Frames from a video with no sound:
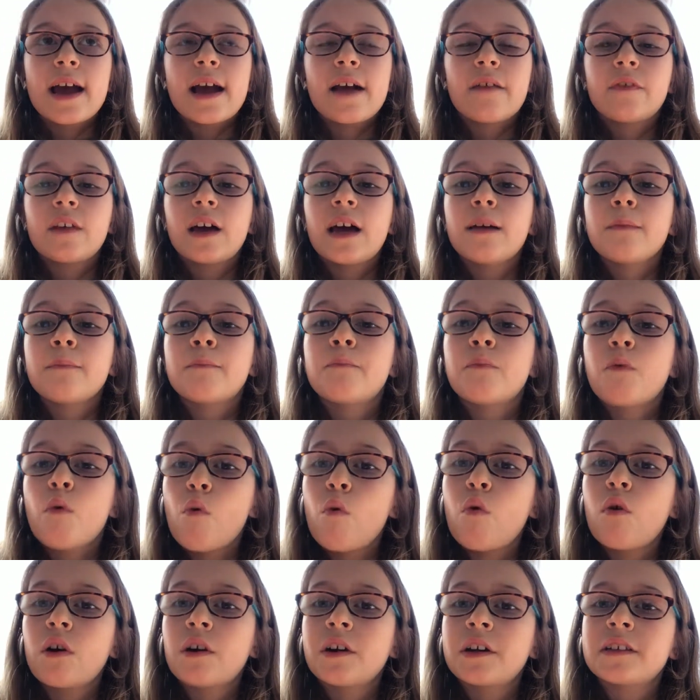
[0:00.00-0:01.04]
And that
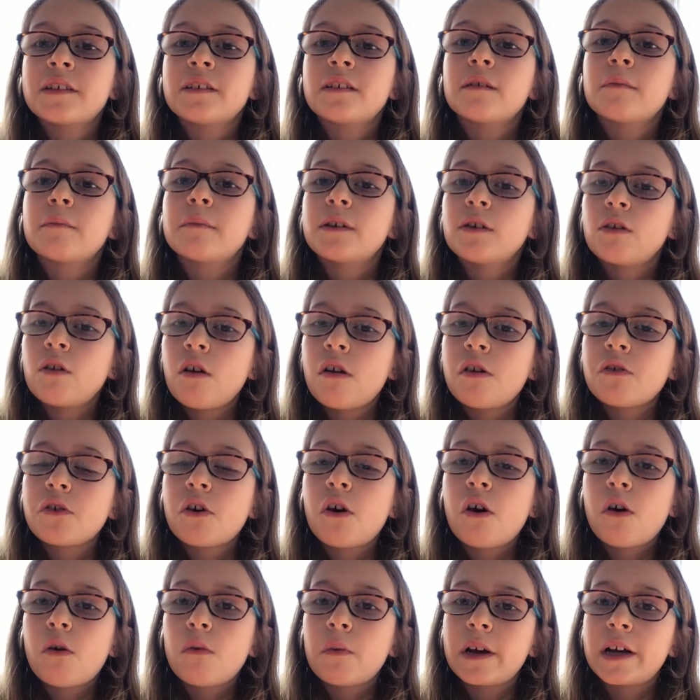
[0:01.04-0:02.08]
board is in the middle of the
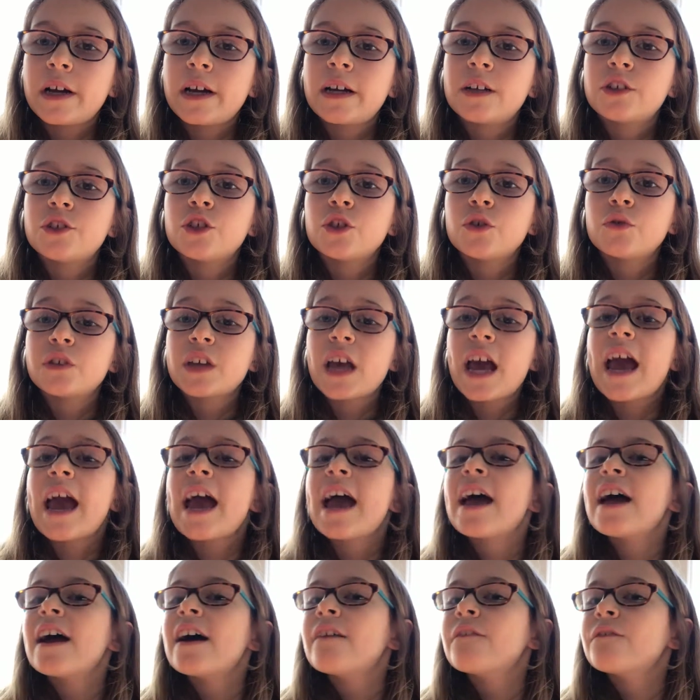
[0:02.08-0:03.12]
hallway and shows
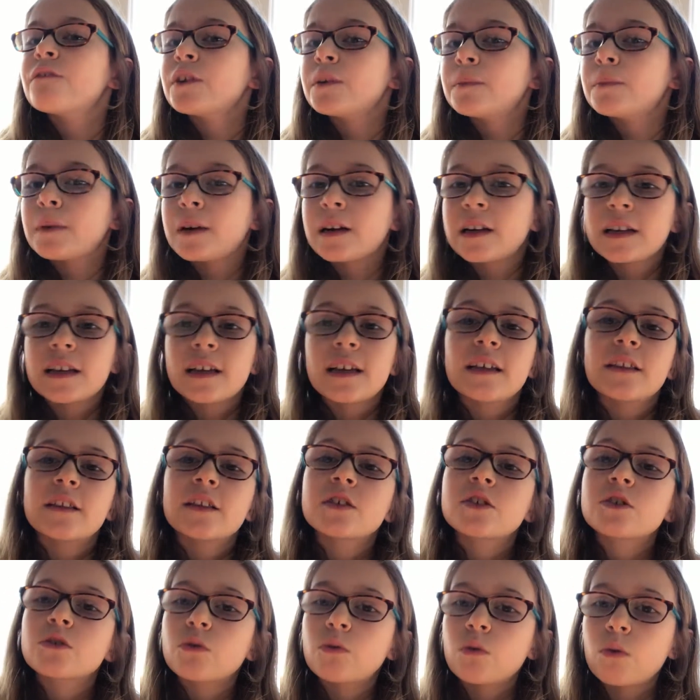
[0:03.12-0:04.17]
everybody in
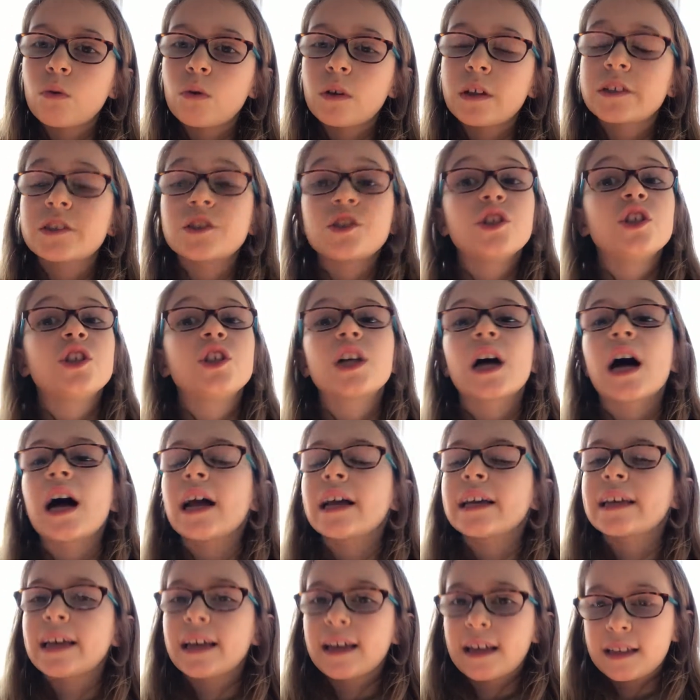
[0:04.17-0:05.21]
the school, it's
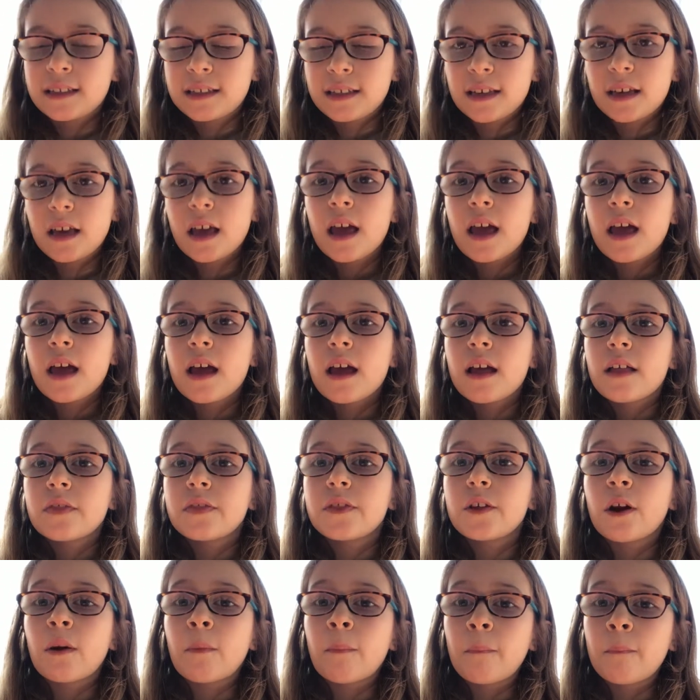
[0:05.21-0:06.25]
gigantic,
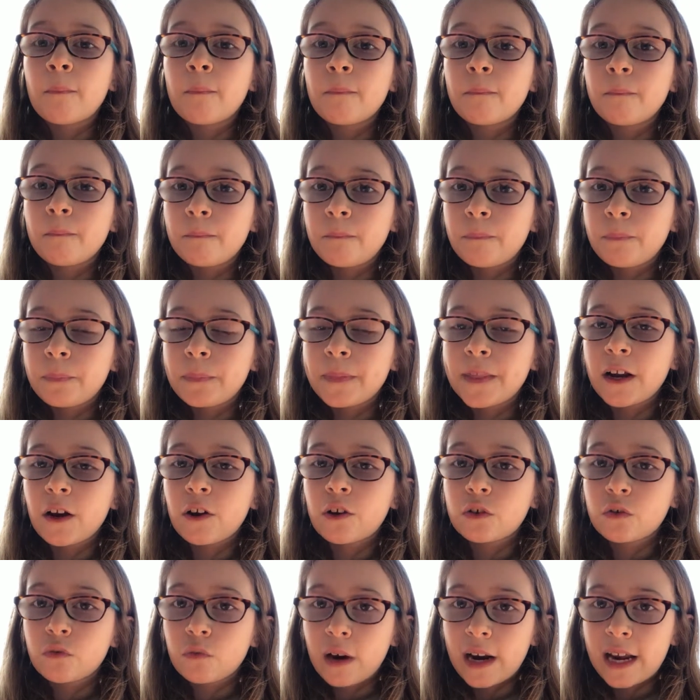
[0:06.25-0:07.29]
their
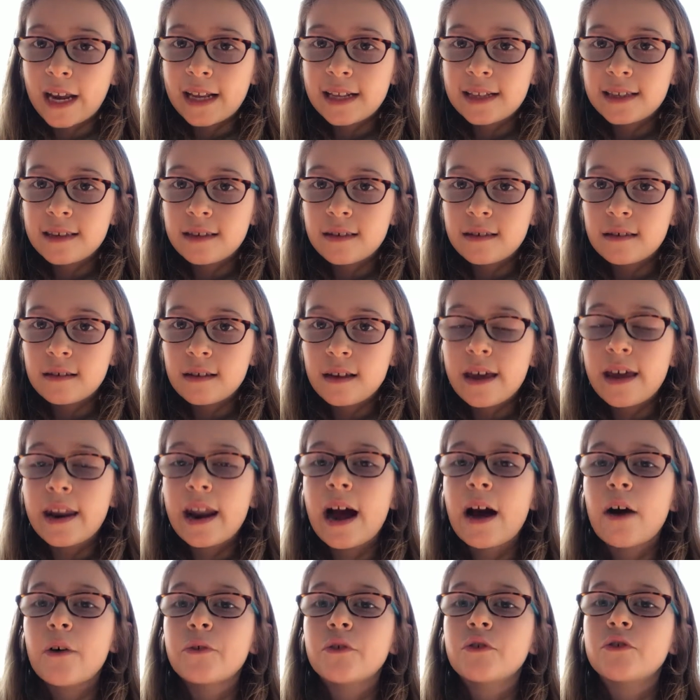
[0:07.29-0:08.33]
grades and
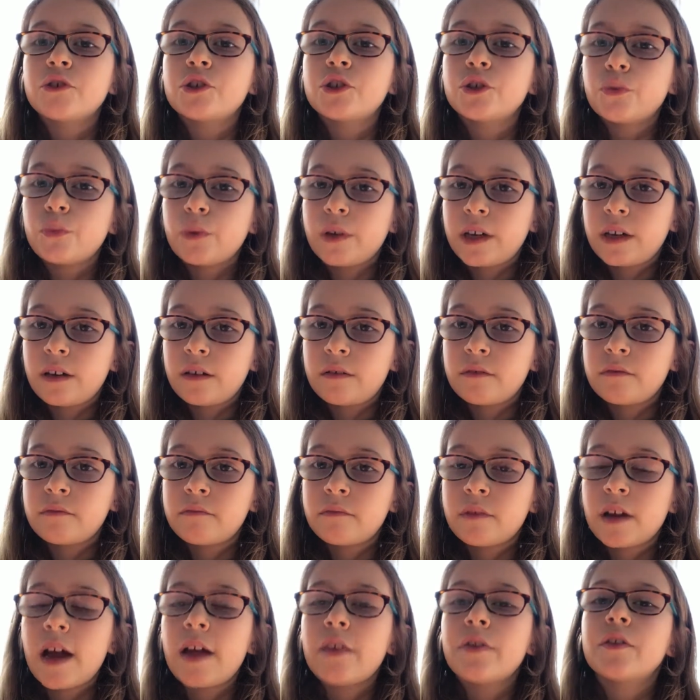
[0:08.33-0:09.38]
how they're doing,
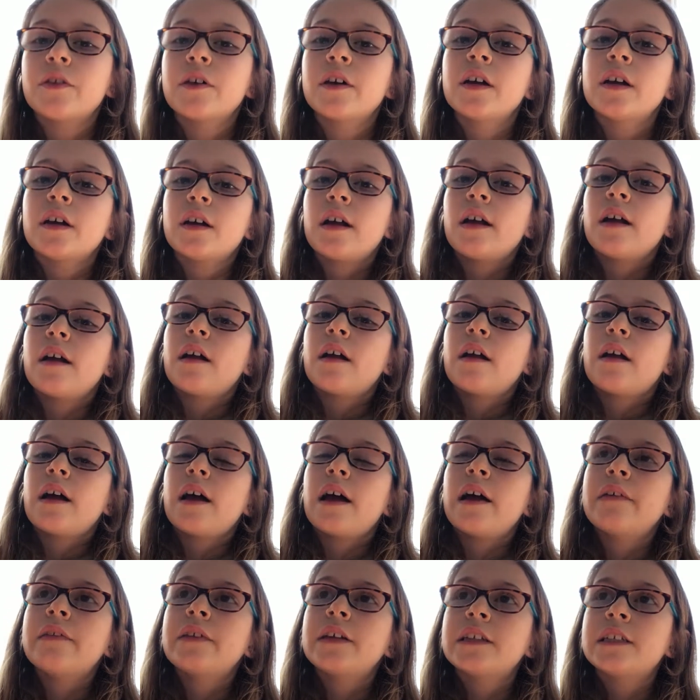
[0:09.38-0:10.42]
and
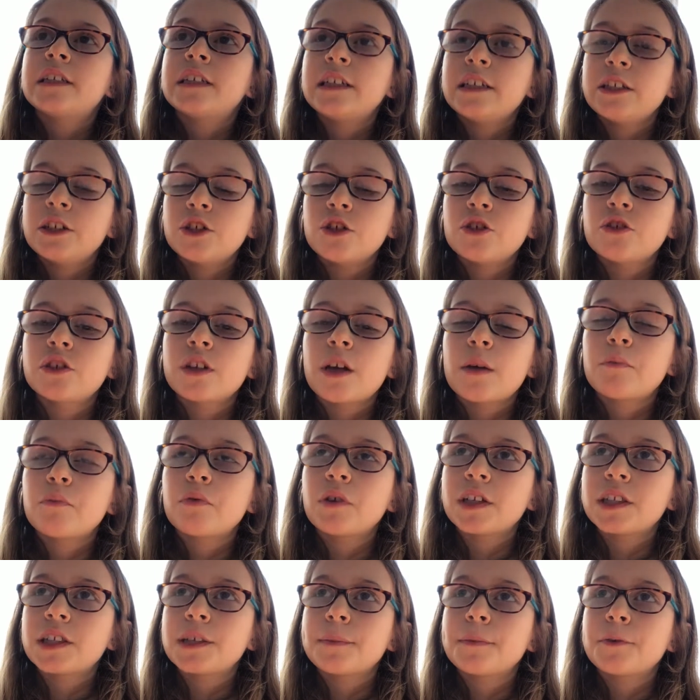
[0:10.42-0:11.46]
the teachers and
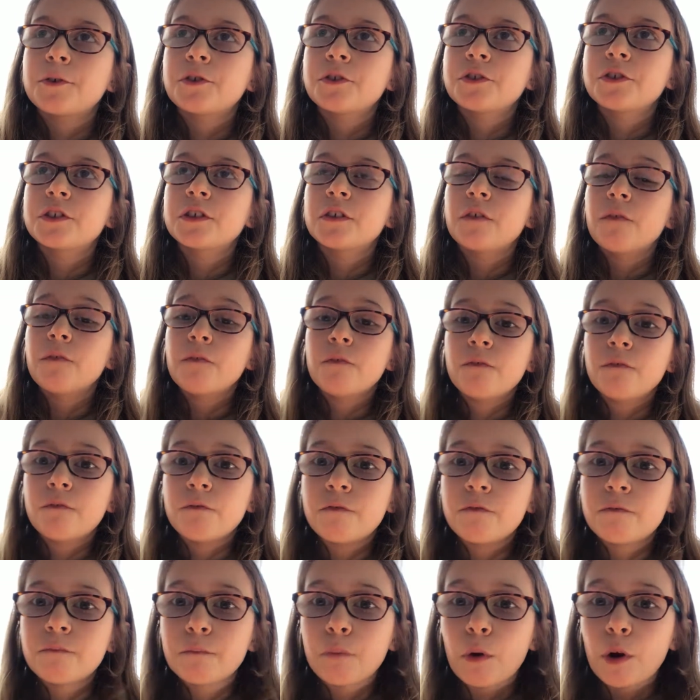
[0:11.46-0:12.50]
principals'
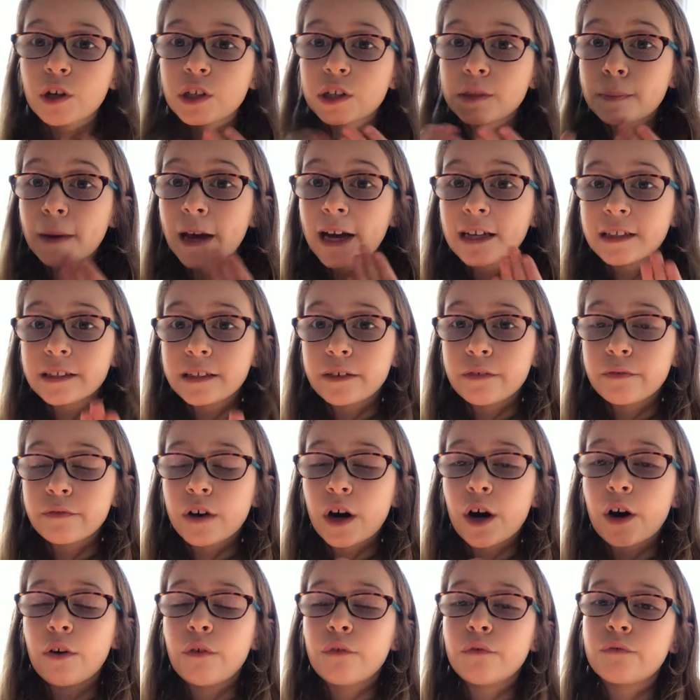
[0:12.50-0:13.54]
perspective
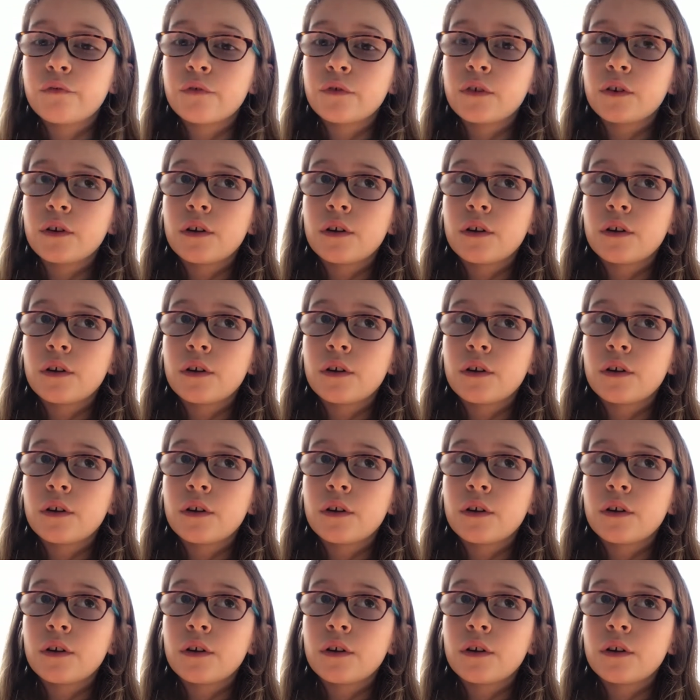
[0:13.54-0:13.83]
of